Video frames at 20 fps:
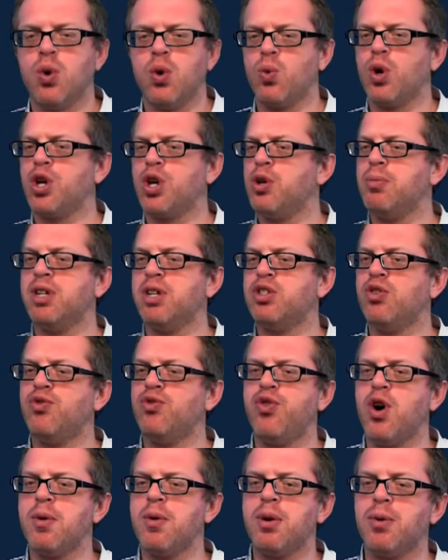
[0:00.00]
Were you
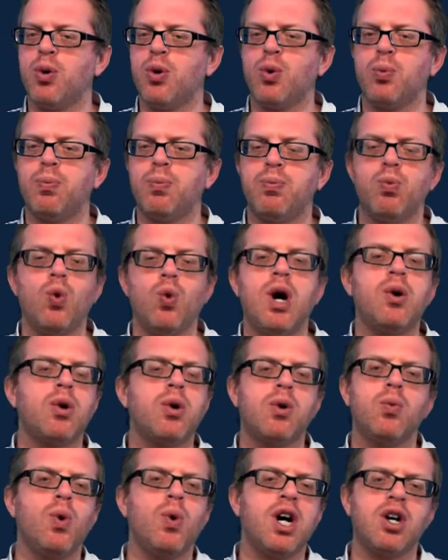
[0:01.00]
misinformed about
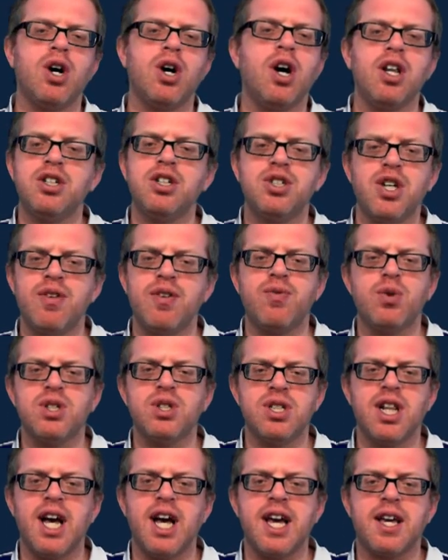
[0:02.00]
what, what college life
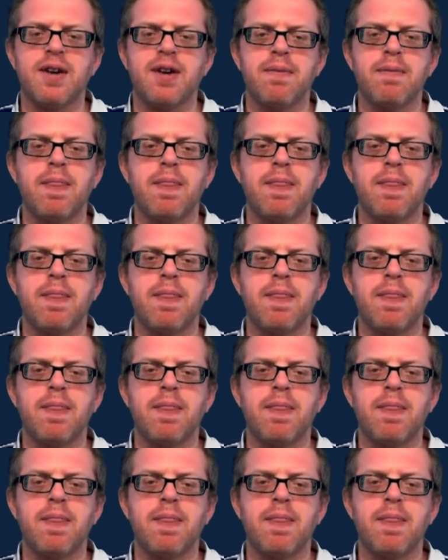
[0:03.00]
was like?